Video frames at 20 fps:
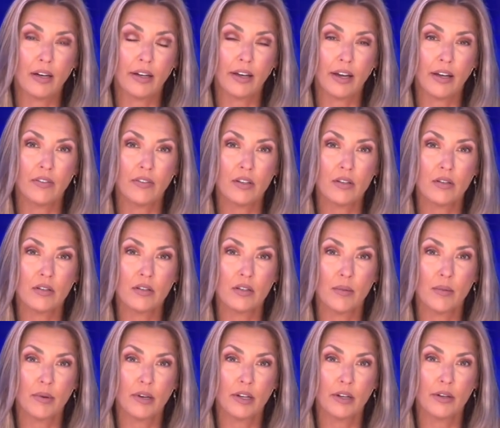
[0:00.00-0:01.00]
Again, this is
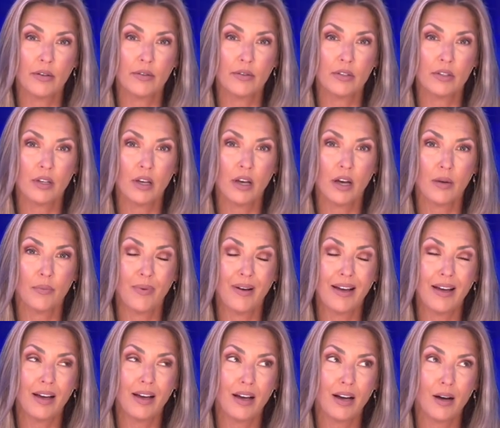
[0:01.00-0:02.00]
somebody who said,
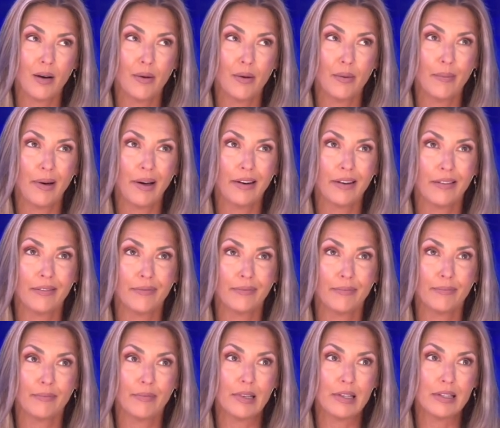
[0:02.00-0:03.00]
well, we might have
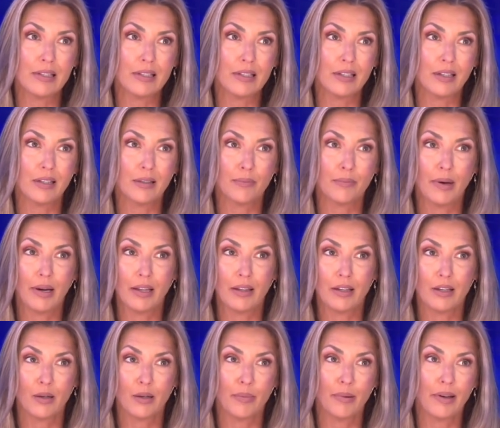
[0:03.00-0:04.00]
missed it by a
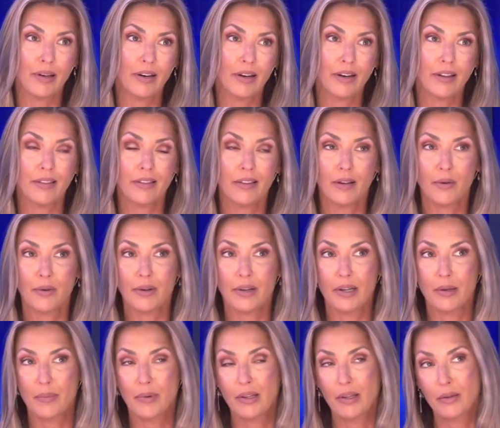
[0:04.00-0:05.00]
little bit. I didn't think we were
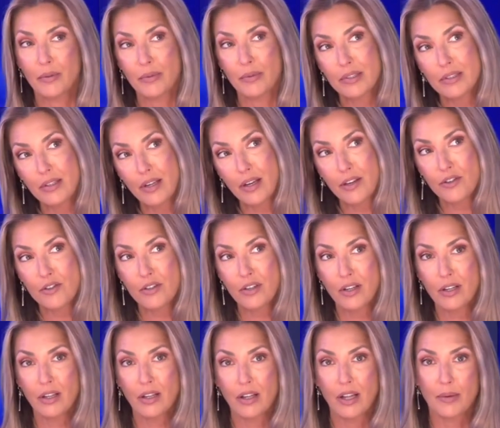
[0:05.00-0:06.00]
going to be in a
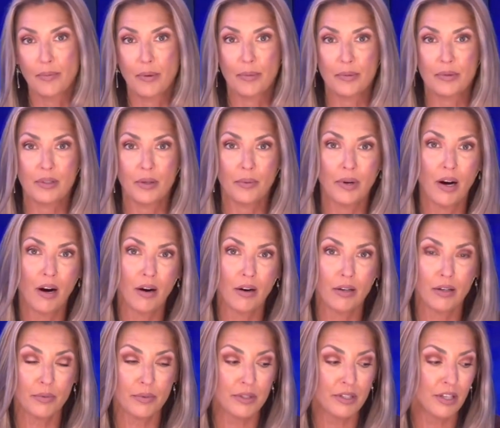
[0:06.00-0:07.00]
recession. A lot of people say we
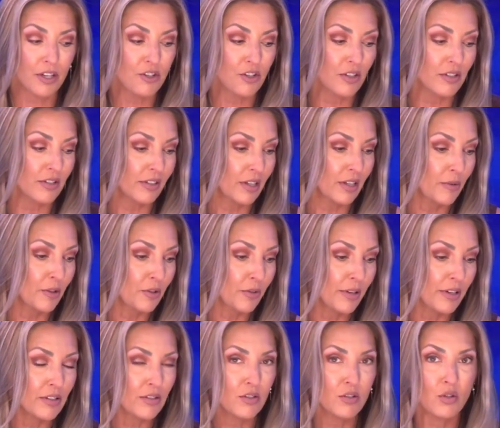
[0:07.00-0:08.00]
are in a recession. It's going to be
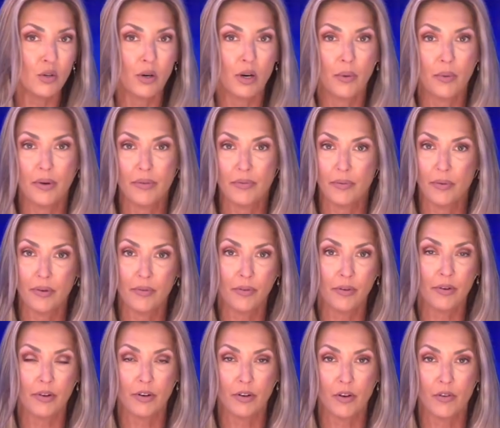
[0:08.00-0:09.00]
transitory. We've, we've
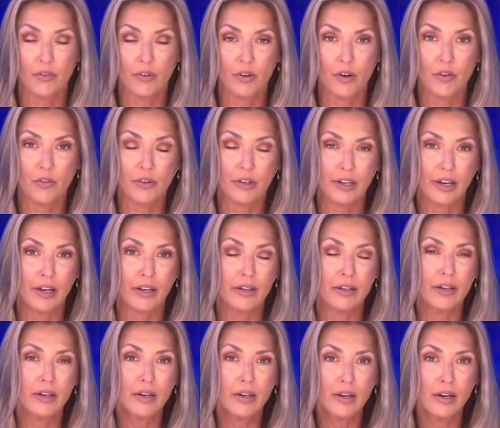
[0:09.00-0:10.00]
heard it over and over
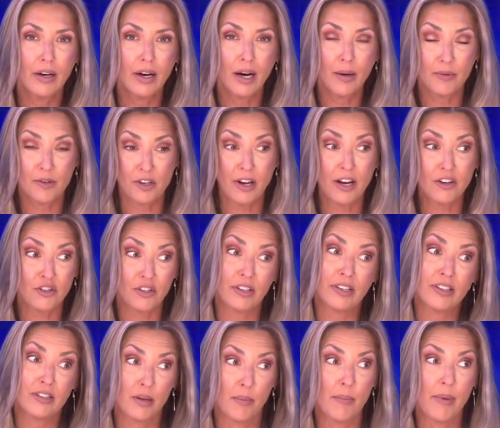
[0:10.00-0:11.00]
again. Uh, but she
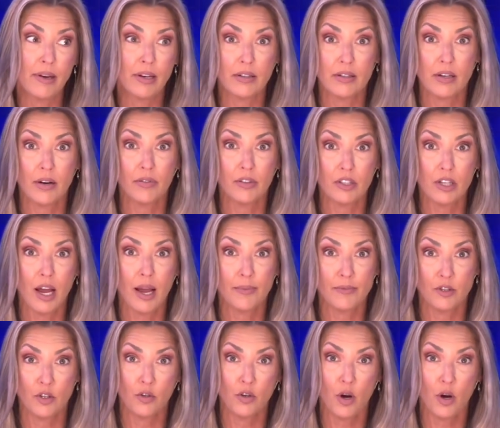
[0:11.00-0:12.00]
actually has admitted several
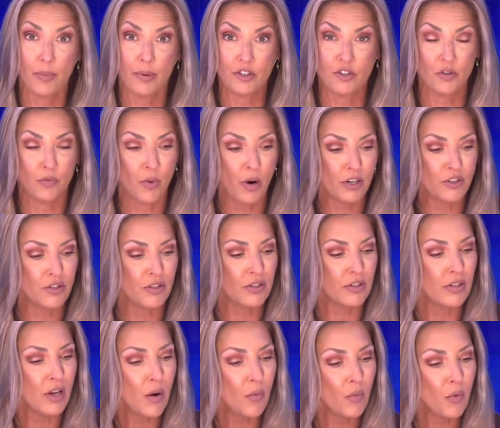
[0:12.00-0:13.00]
times, you know, because you've watched
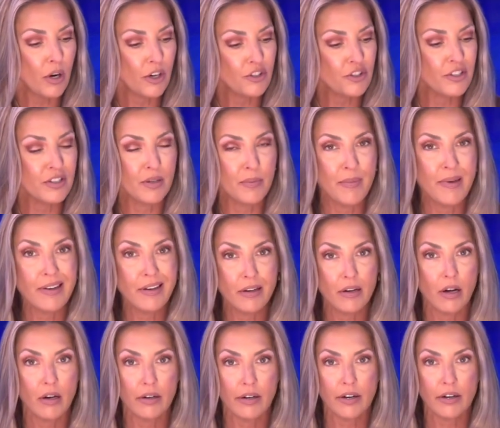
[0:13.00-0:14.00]
this network, she's admitted
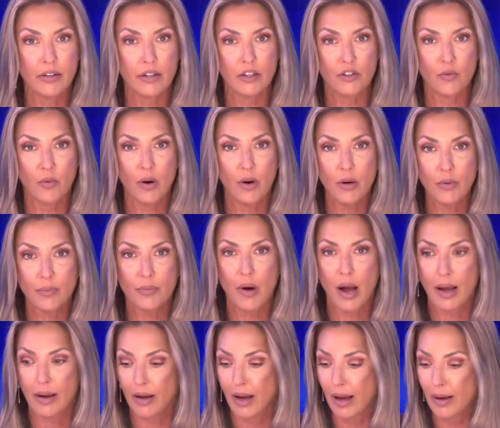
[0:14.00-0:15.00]
on air that, well,
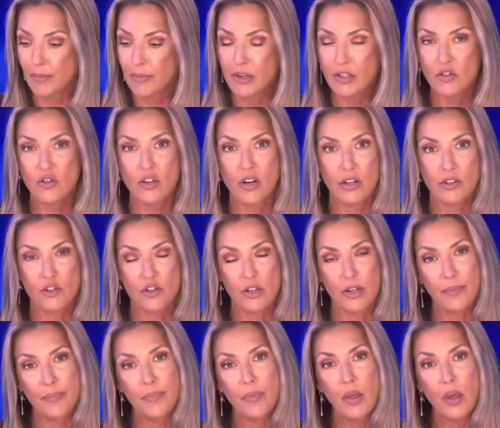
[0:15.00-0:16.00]
I, I misjudged
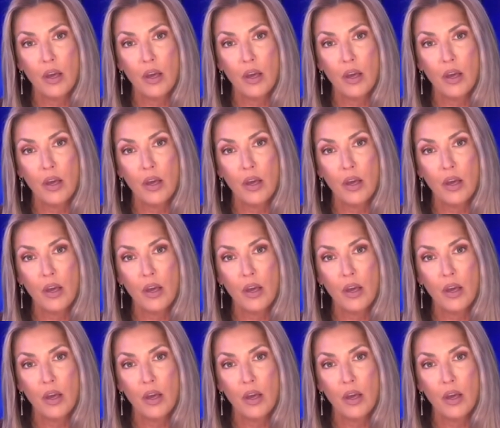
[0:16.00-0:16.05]
it.